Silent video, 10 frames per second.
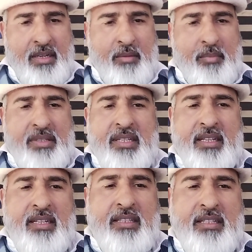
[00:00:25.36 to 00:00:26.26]

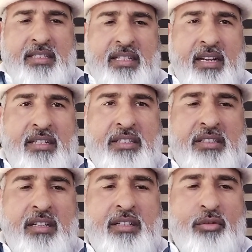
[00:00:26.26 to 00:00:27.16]
Basically, this is
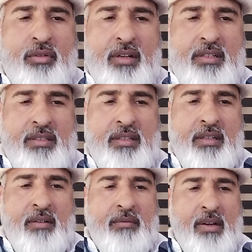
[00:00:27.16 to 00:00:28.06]
additional nutrients
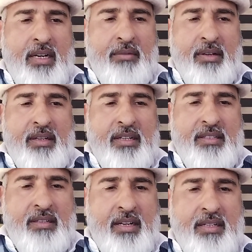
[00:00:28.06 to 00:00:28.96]
for our kids
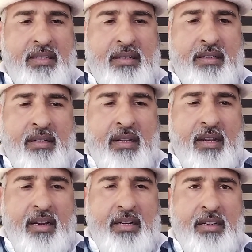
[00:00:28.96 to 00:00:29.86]
diet,
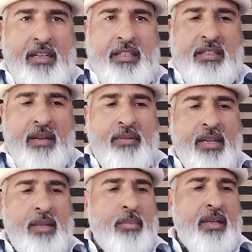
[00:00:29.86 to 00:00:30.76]
and this is
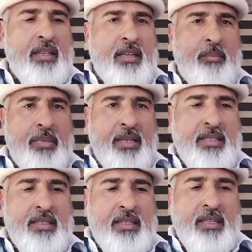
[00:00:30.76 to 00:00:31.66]
available in
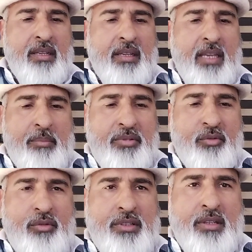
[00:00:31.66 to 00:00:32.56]
pills,
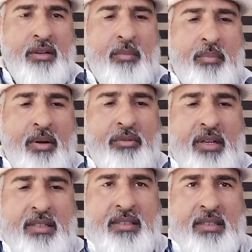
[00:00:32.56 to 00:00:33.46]
capsules,
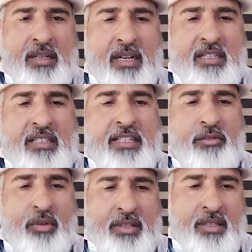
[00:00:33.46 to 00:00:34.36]
powders, and
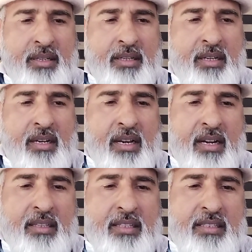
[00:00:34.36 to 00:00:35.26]
liquids.
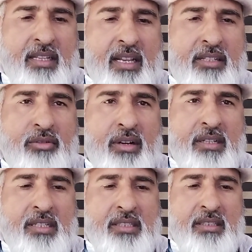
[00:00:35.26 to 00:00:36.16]
And this is also
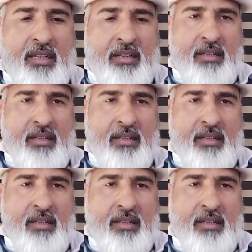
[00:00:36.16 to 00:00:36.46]
additional